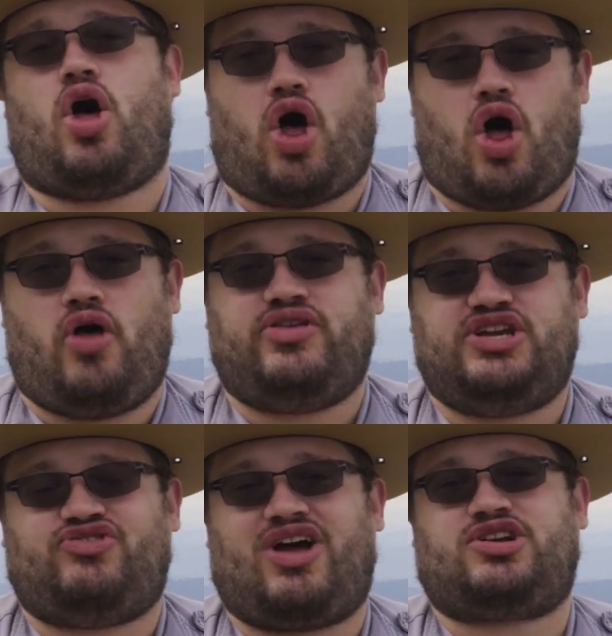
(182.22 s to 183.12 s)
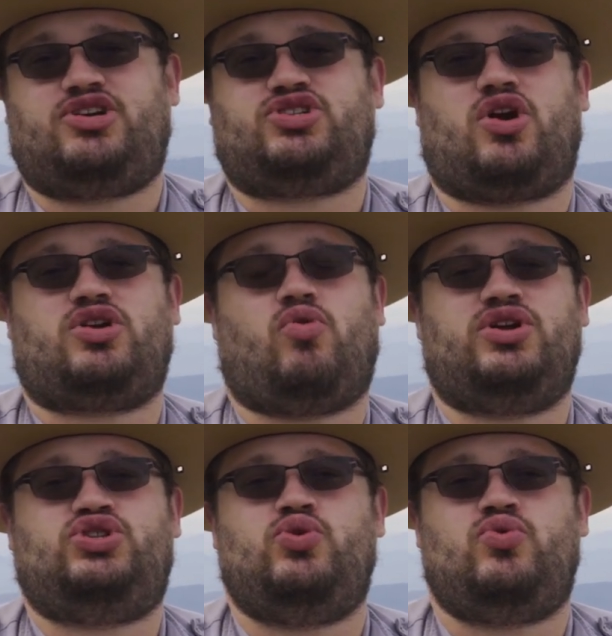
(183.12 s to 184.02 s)
all these factors are
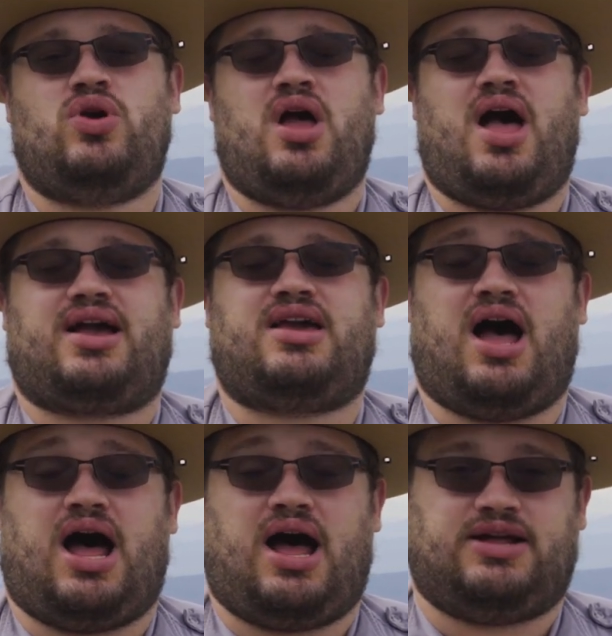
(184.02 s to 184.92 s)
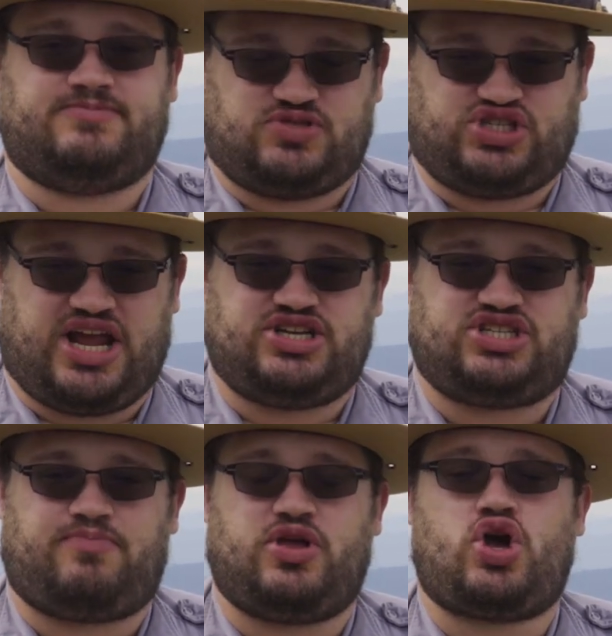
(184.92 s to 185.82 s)
going to change
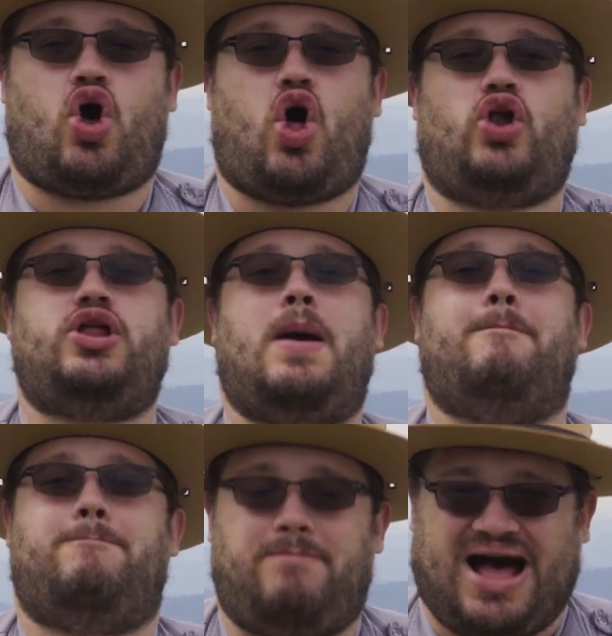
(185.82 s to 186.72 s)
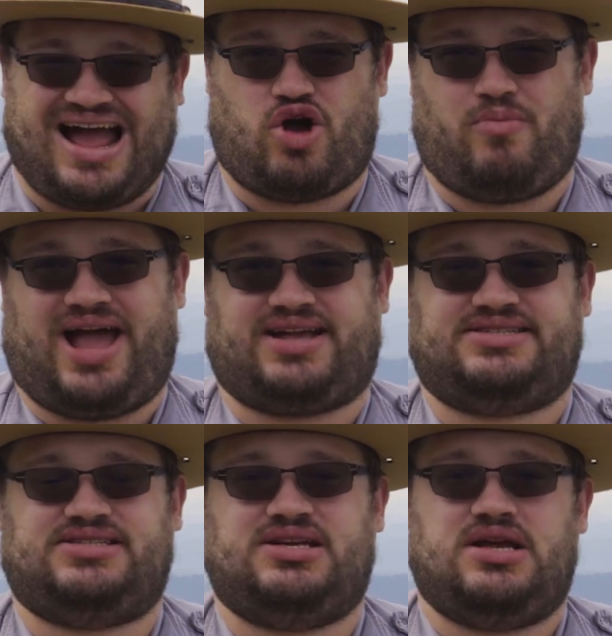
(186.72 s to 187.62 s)
something called
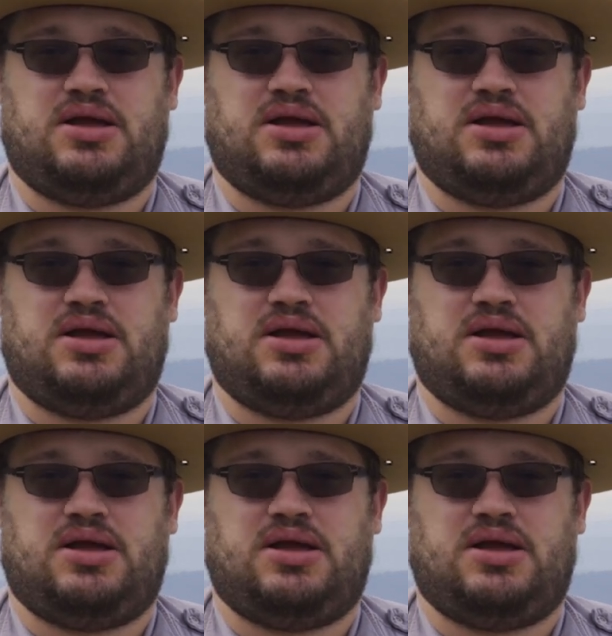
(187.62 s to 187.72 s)
biomass.